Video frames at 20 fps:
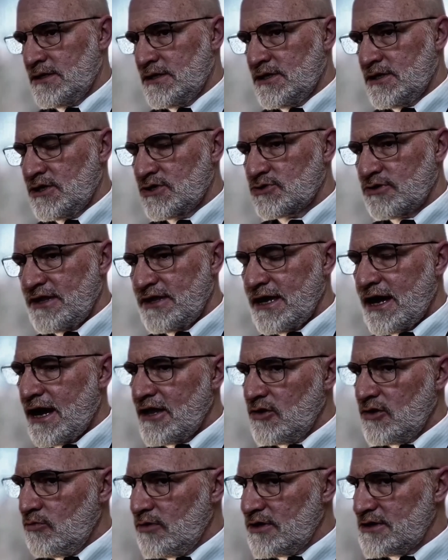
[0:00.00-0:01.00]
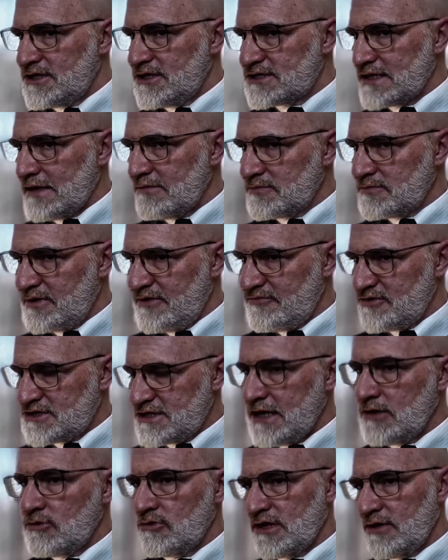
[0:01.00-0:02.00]
So they either want the establishment of a
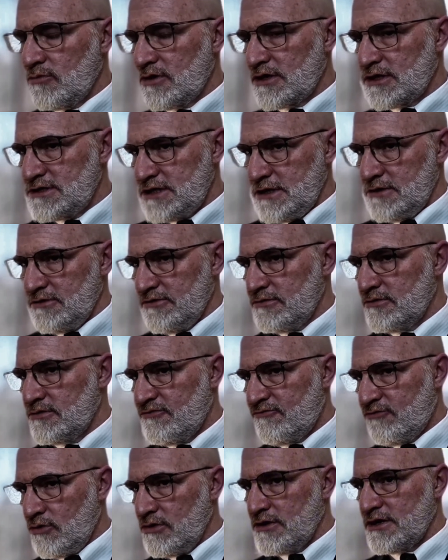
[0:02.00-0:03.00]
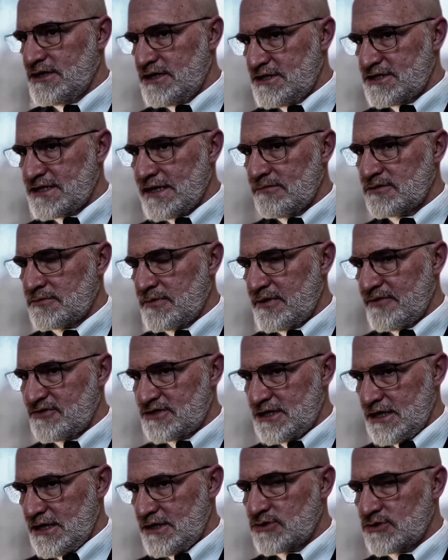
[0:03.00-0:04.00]
state or they want a deal for an establishment of a
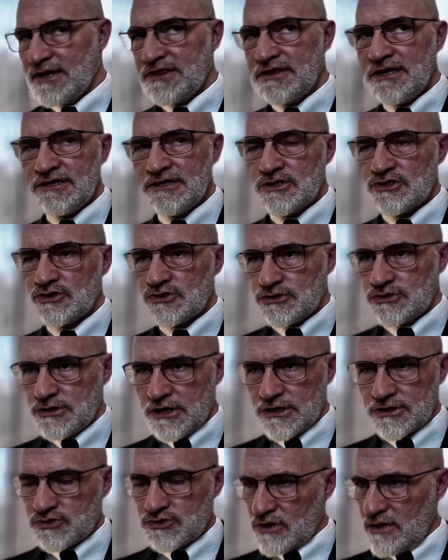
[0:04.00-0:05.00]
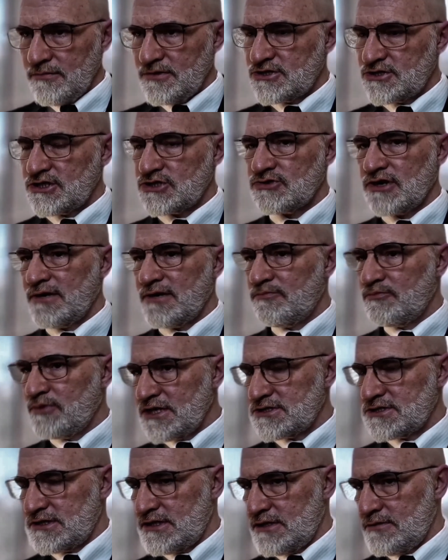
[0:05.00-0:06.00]
state. So I think that Trump is just trying to
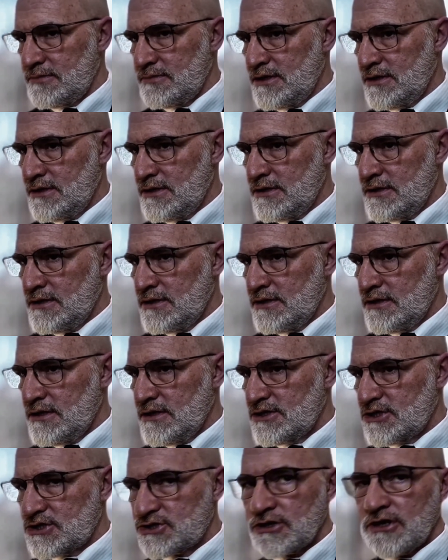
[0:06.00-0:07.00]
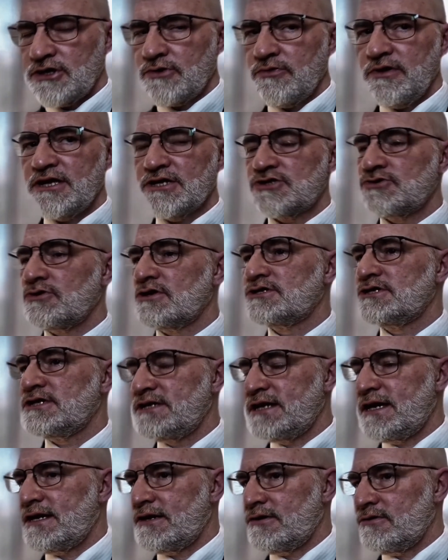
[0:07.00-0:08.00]
pressure them to start the reconstruction
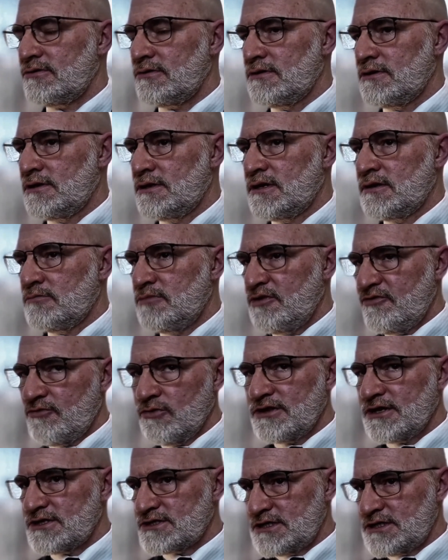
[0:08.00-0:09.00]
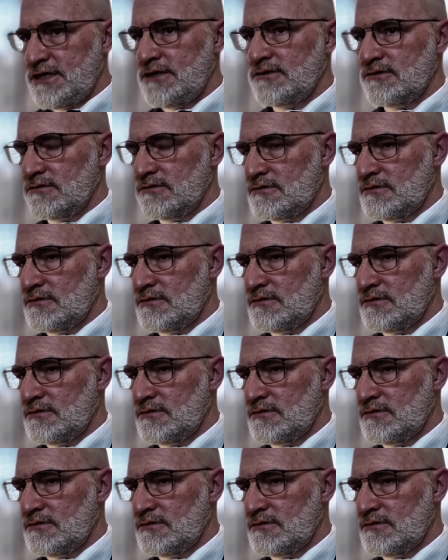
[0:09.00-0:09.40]
now, before there's a deal.